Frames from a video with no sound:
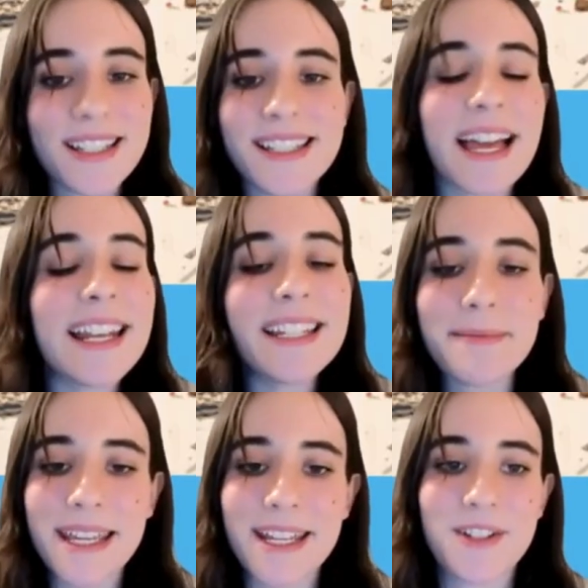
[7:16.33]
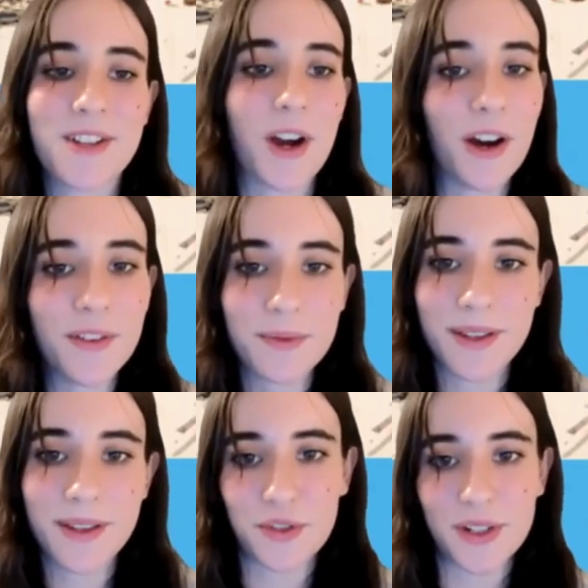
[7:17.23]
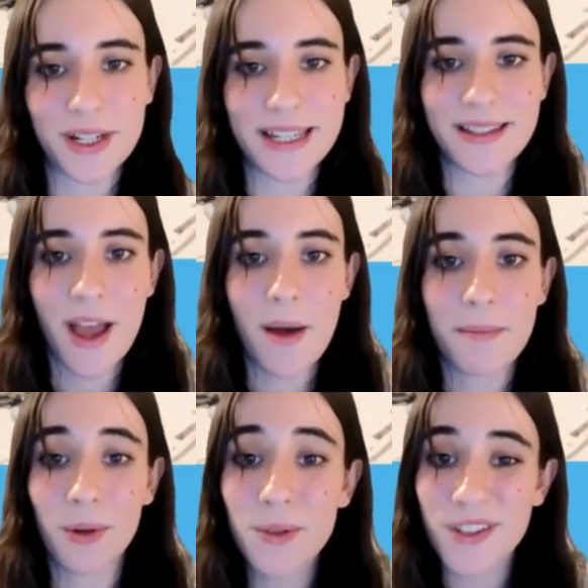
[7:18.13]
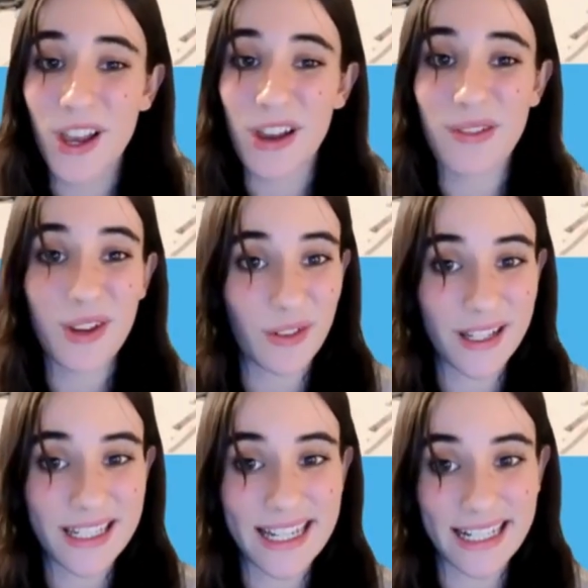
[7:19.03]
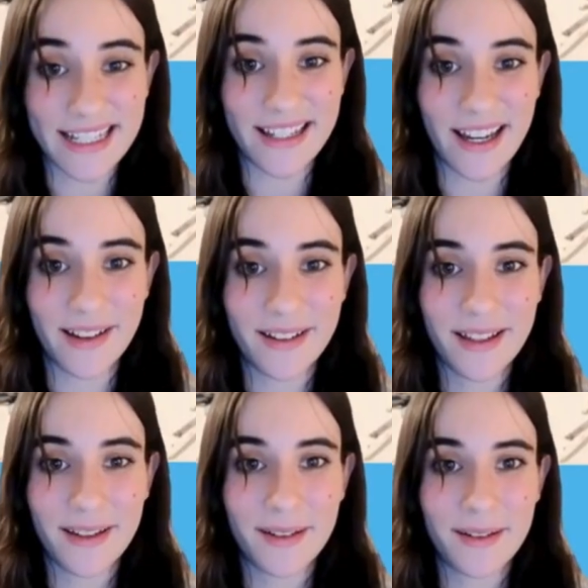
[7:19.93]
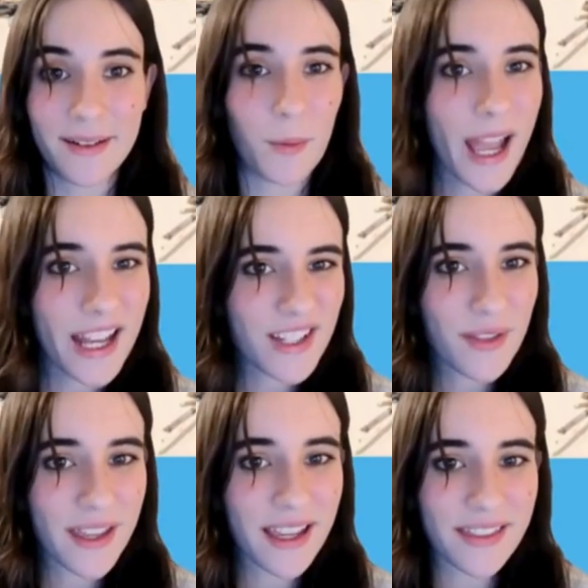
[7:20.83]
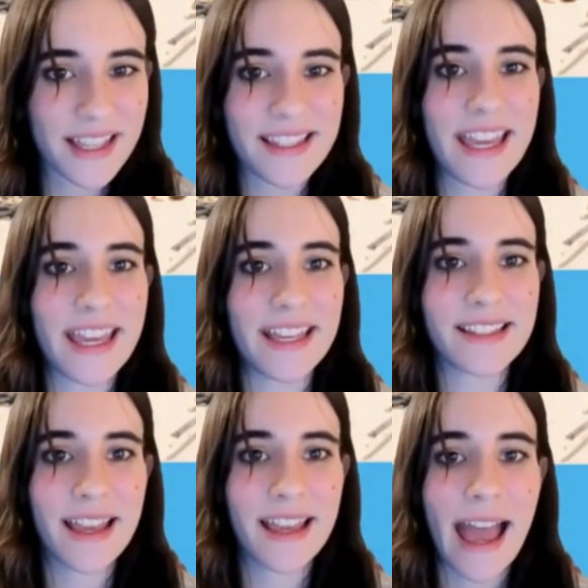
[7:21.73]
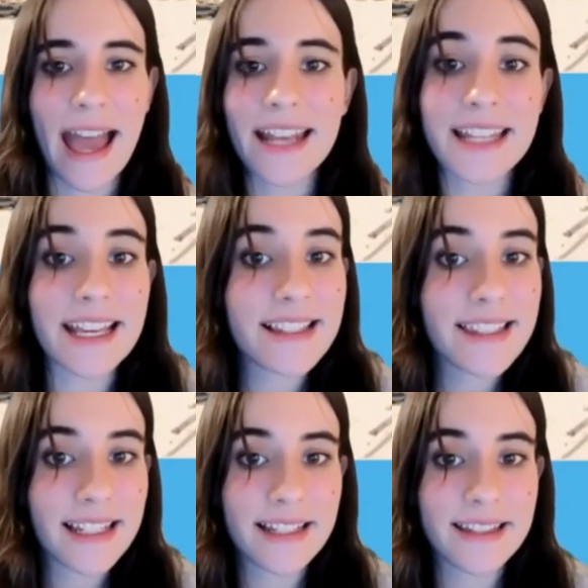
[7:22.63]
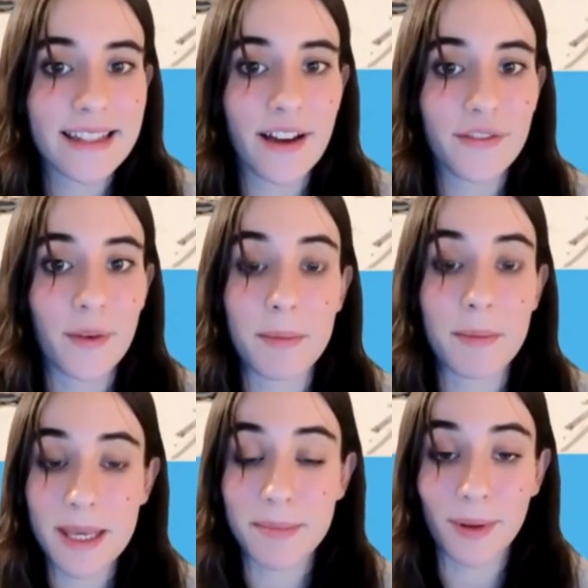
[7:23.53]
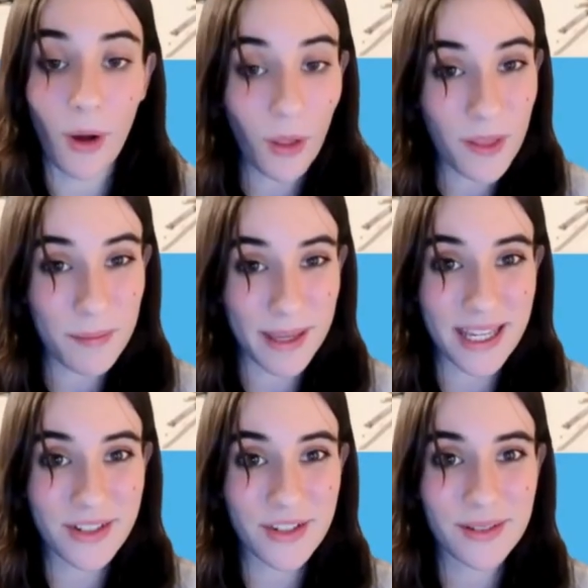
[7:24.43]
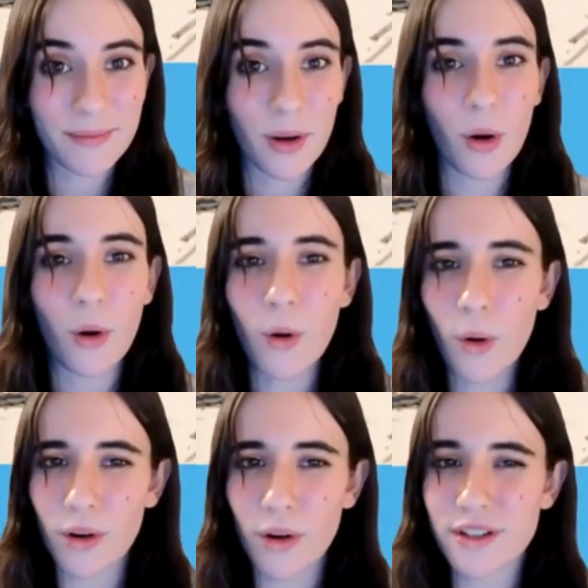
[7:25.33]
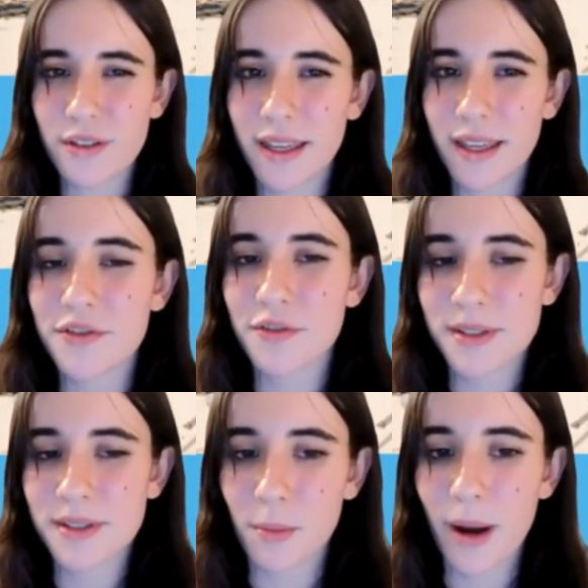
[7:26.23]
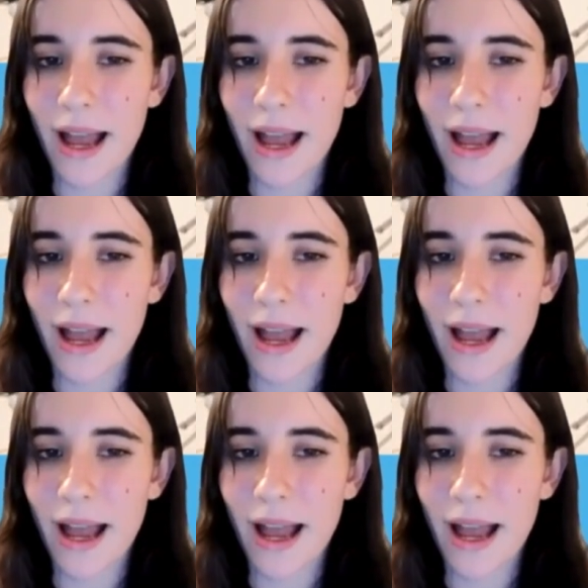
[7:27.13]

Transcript: sandy beach covered with trees, but also covered in litter. Where do you think this is? And is the litter from the people on the beach? Or do you think it's from somewhere